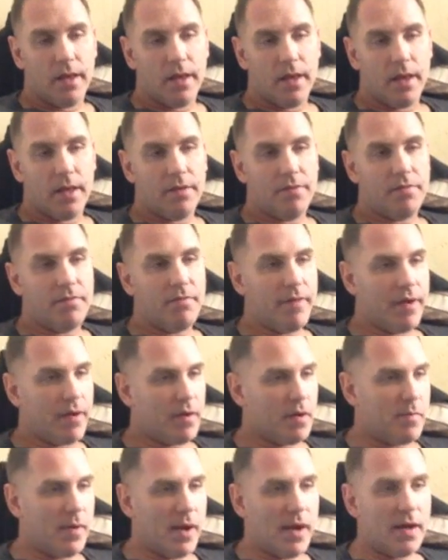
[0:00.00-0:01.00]
And it's
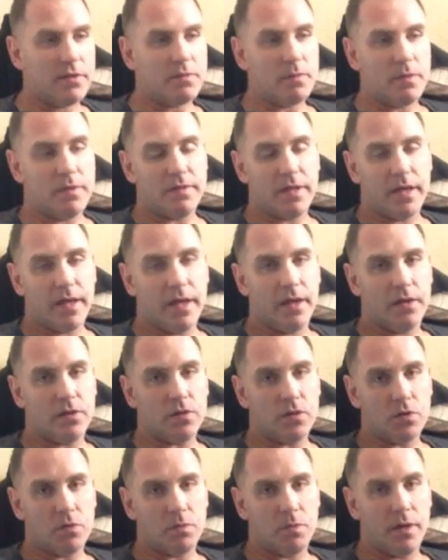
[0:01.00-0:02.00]
very possible as that
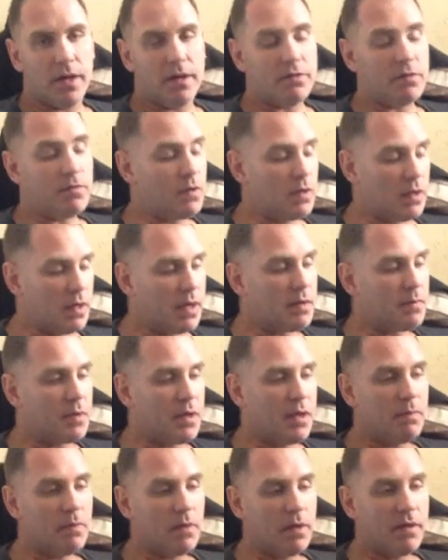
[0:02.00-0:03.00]
cancer spreads, if you let him
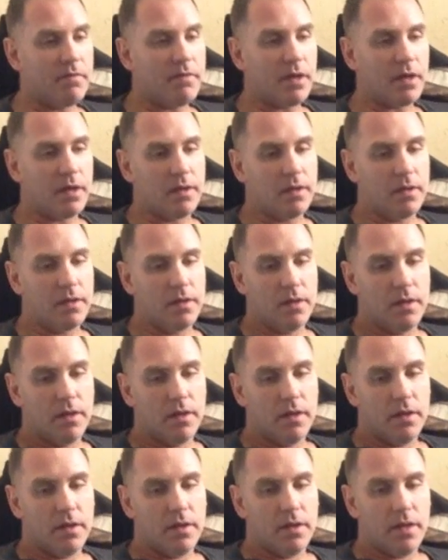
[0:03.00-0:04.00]
keep living,
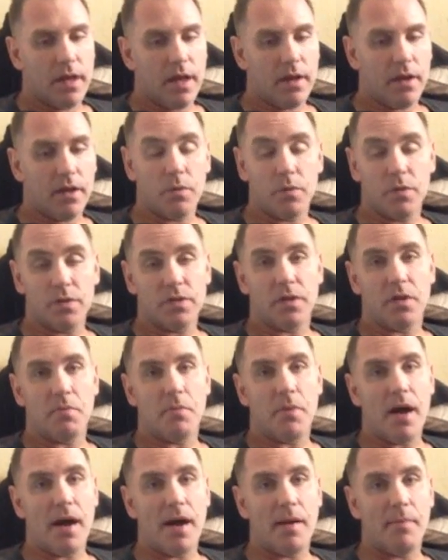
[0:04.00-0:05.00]
that other one's going
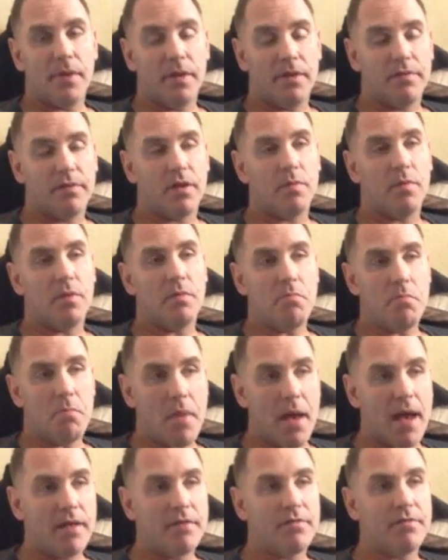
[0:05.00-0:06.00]
to pop and it's going to be
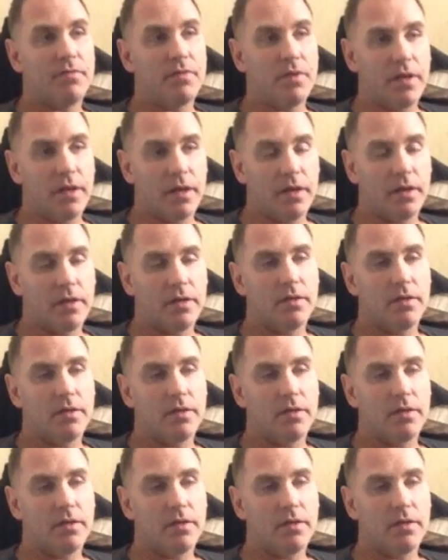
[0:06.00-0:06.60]
massively